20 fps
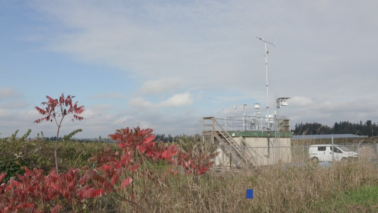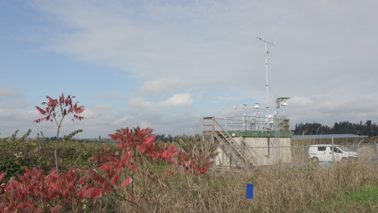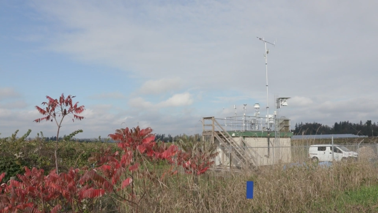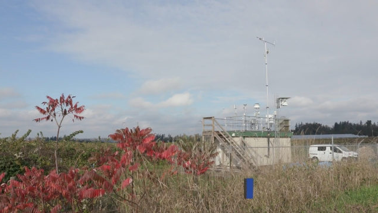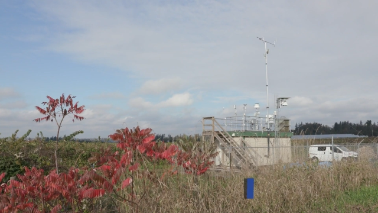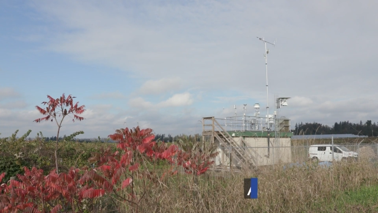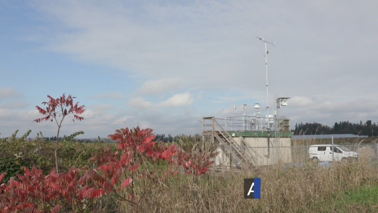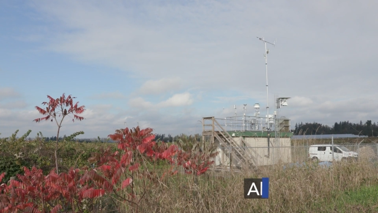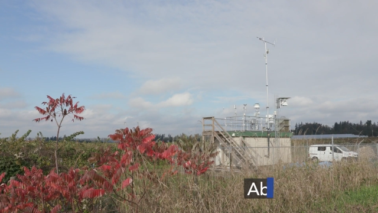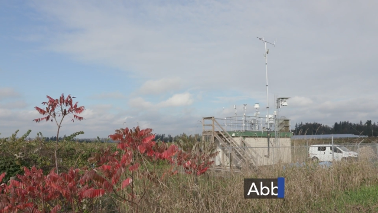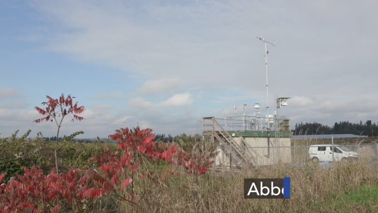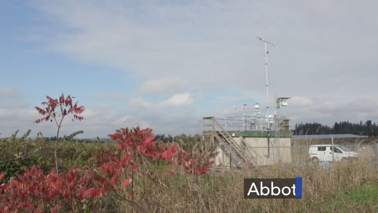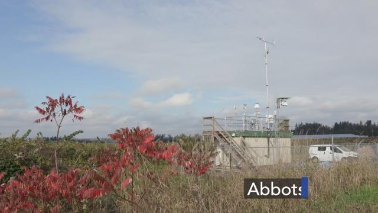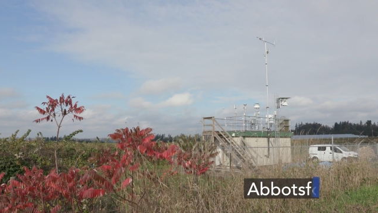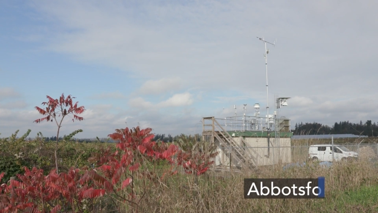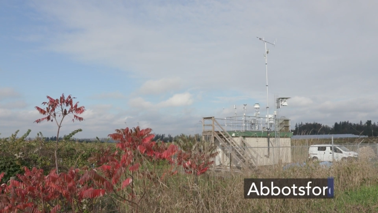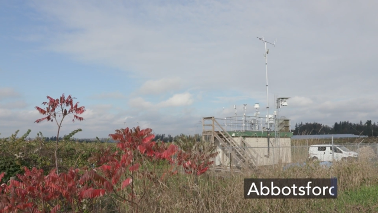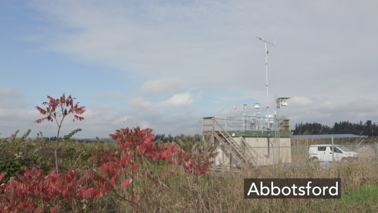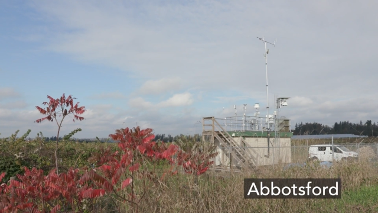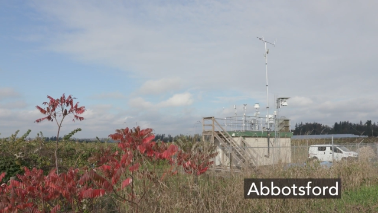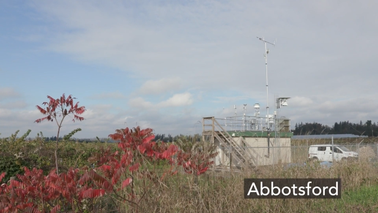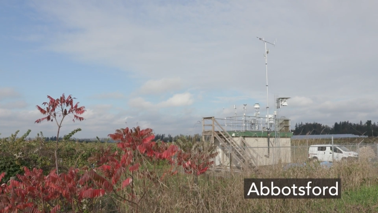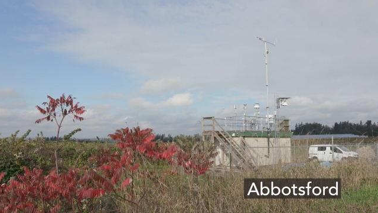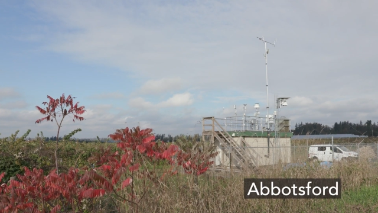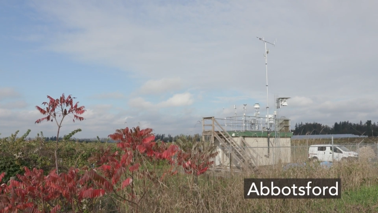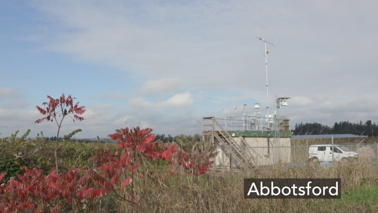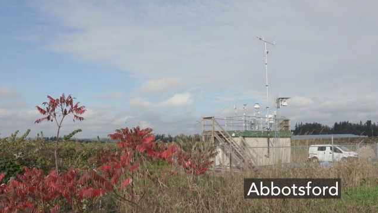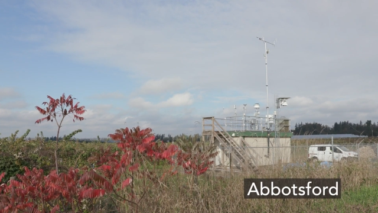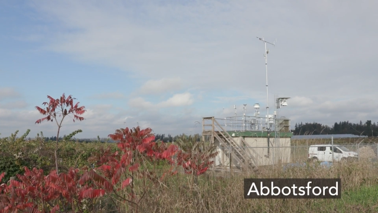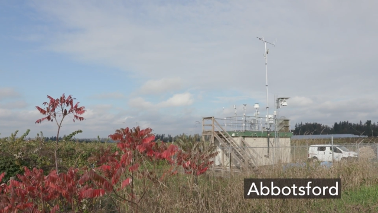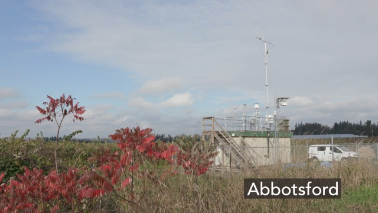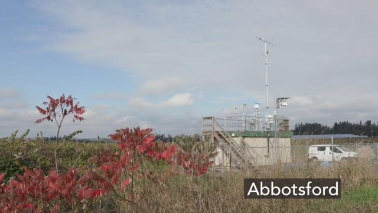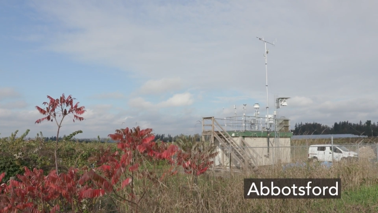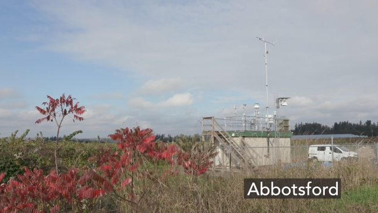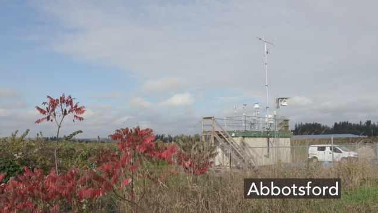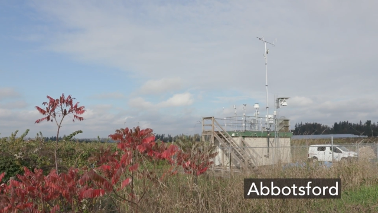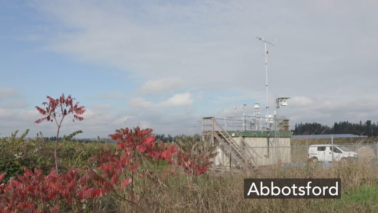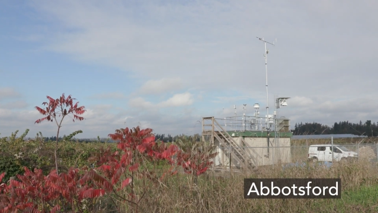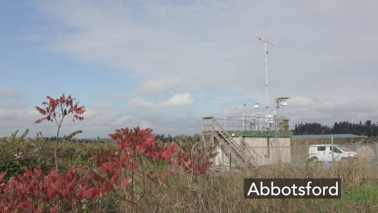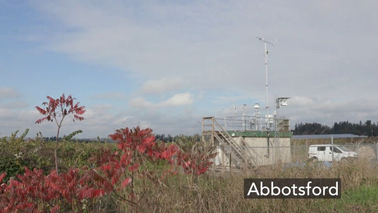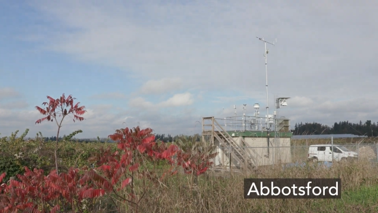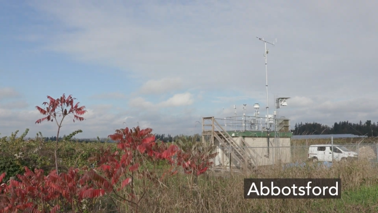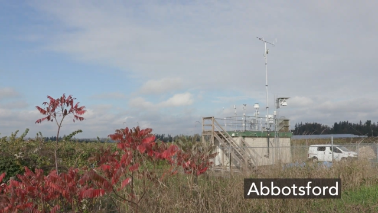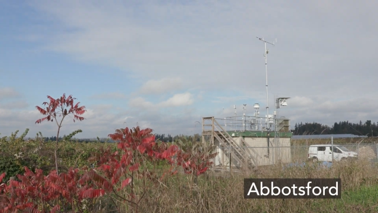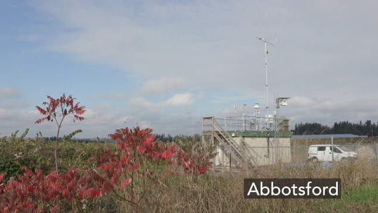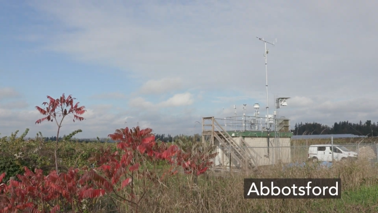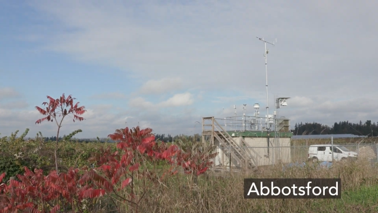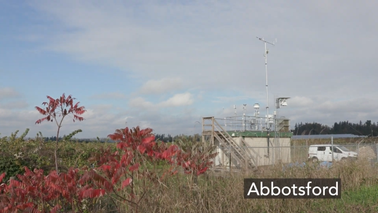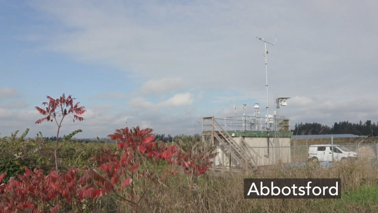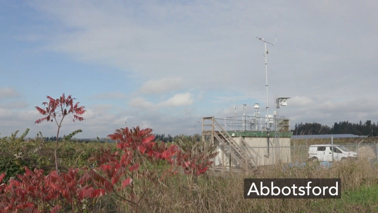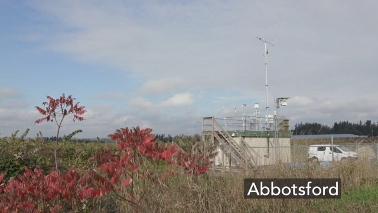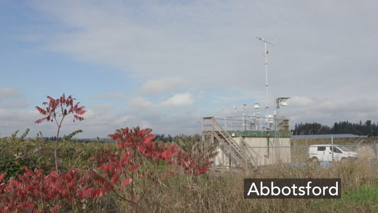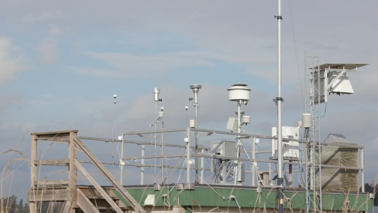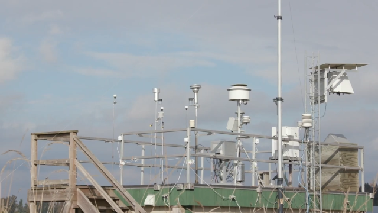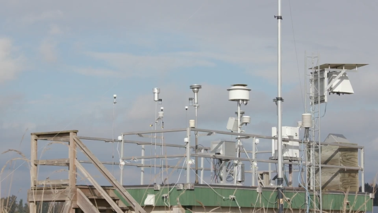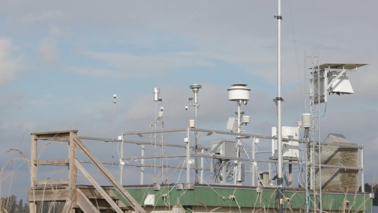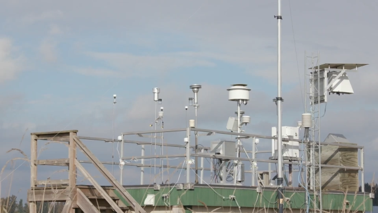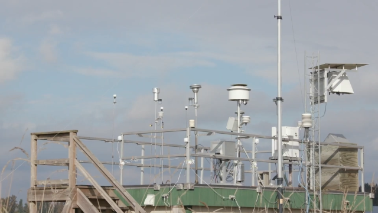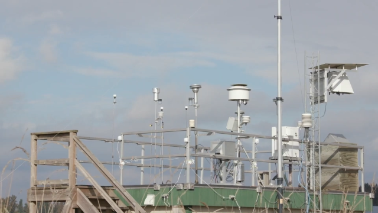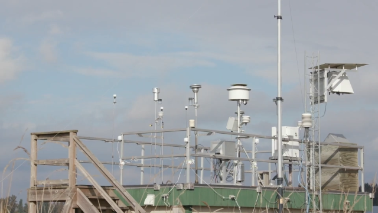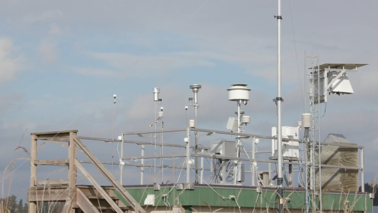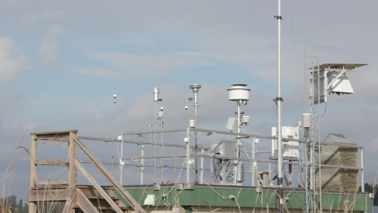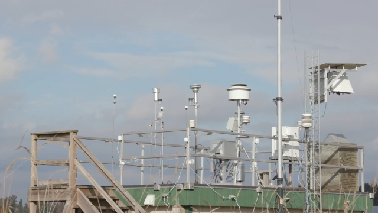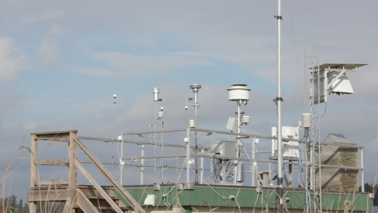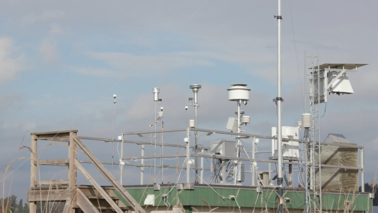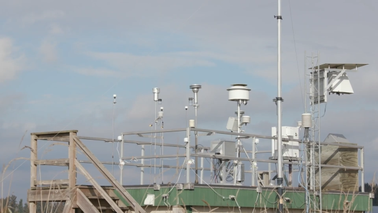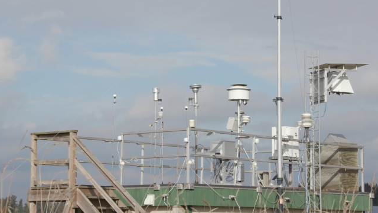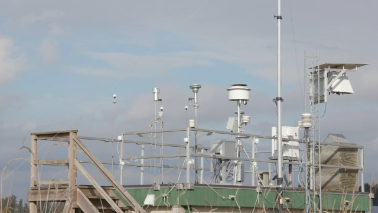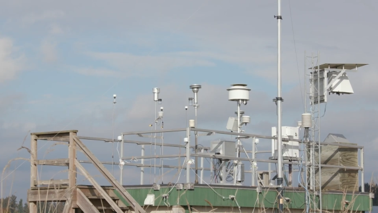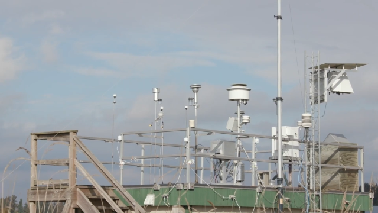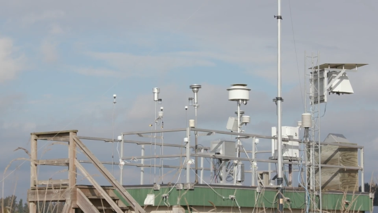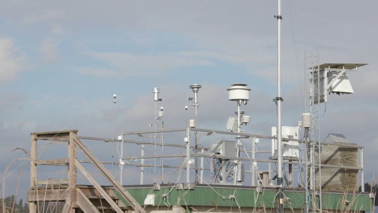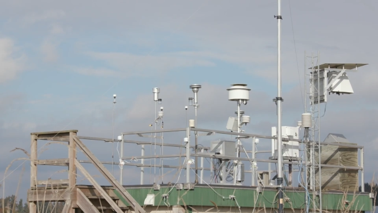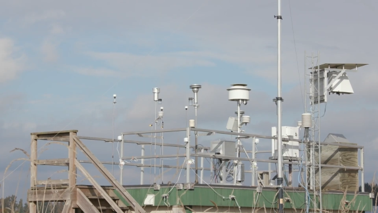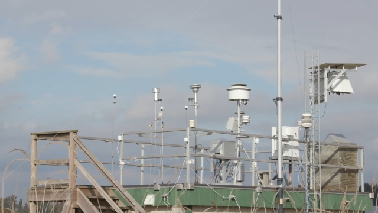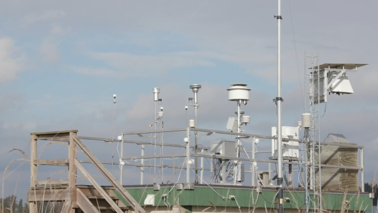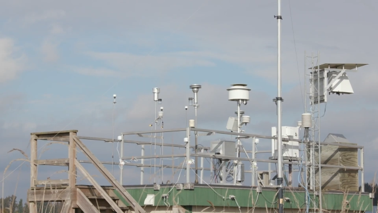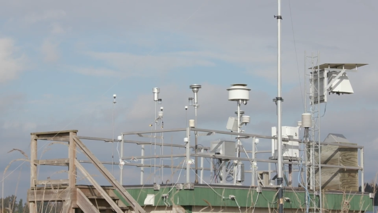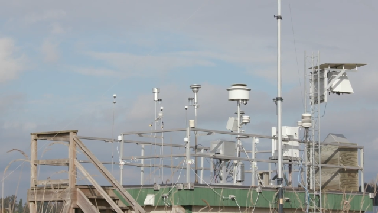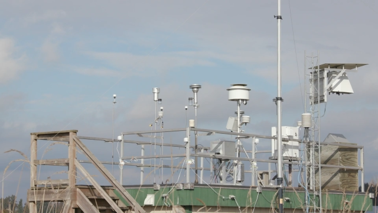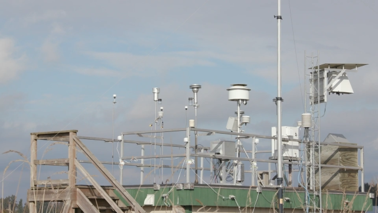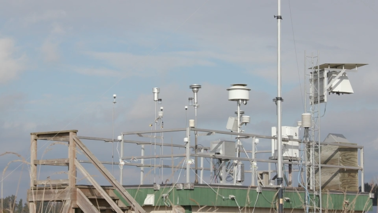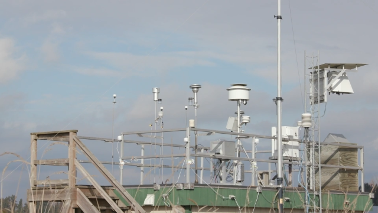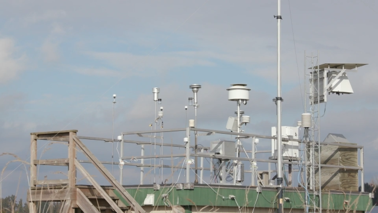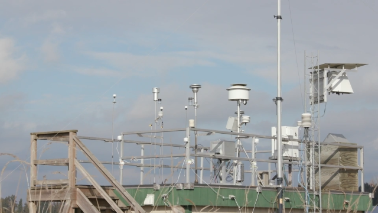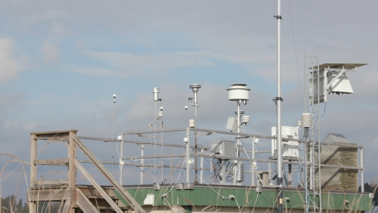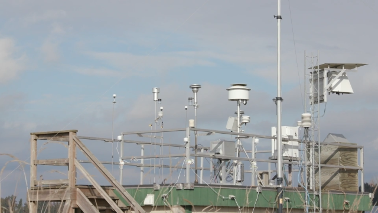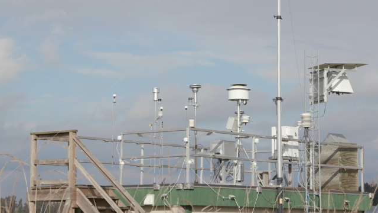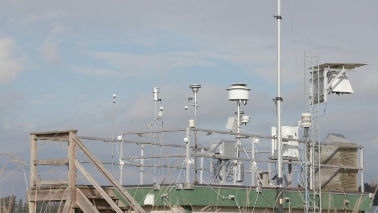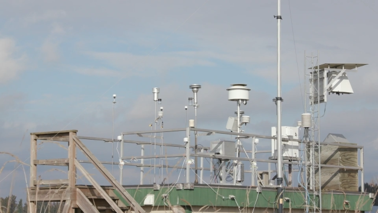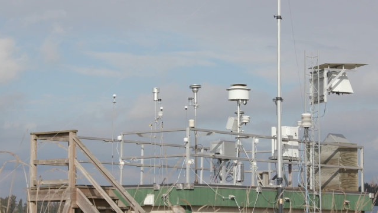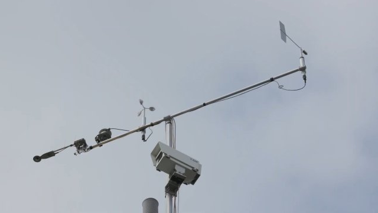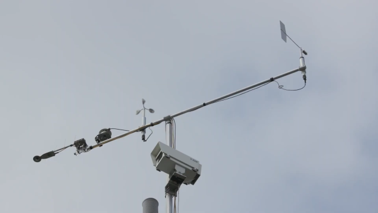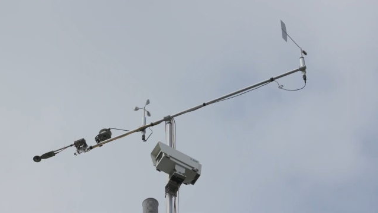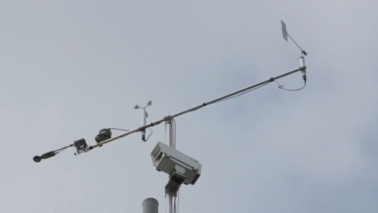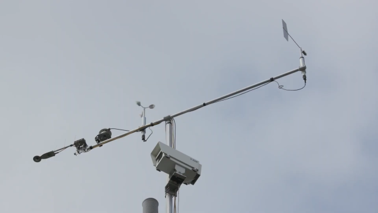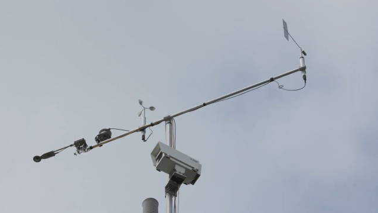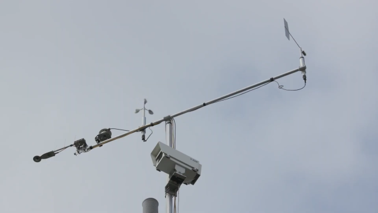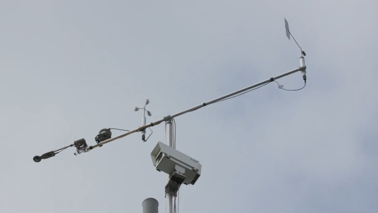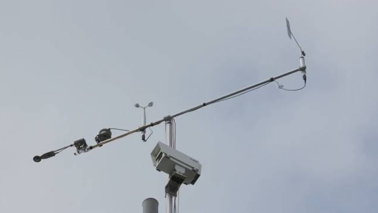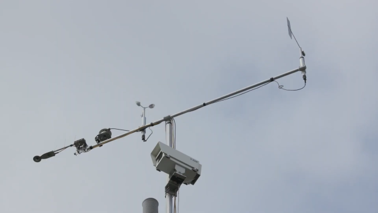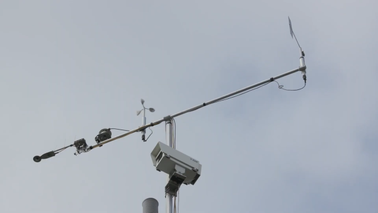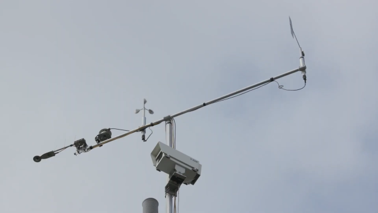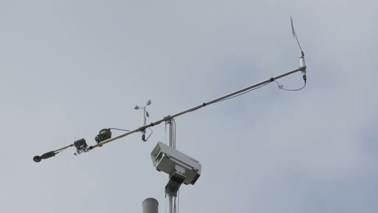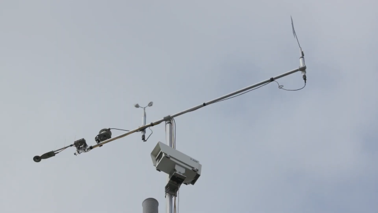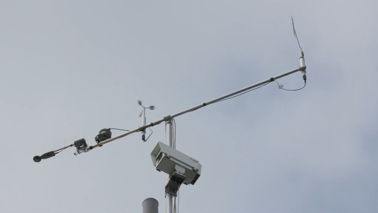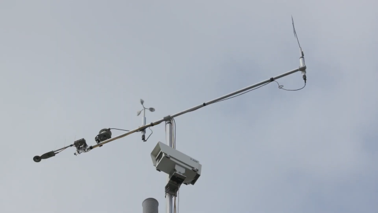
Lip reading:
[unreadable: no face in view]